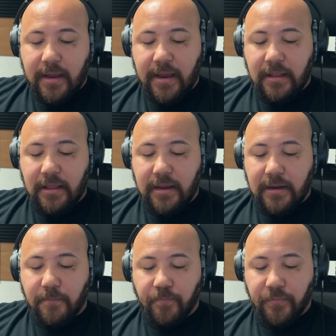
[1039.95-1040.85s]
And
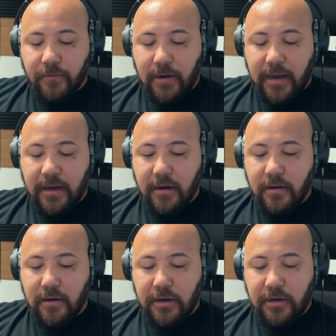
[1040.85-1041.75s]
then right
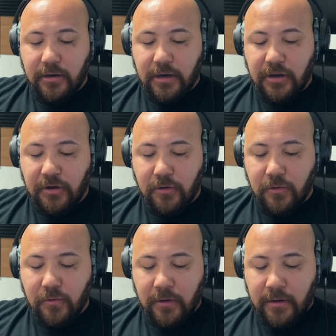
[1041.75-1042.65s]
here,
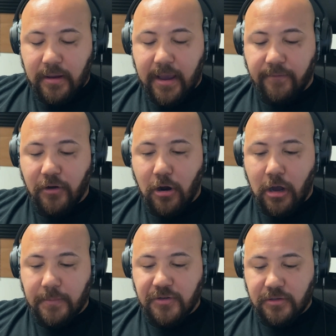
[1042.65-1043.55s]
you have your
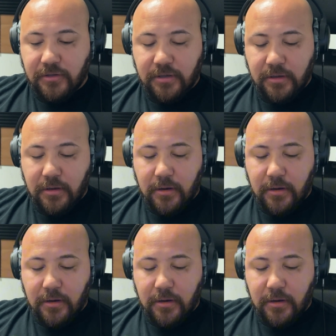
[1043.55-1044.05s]
options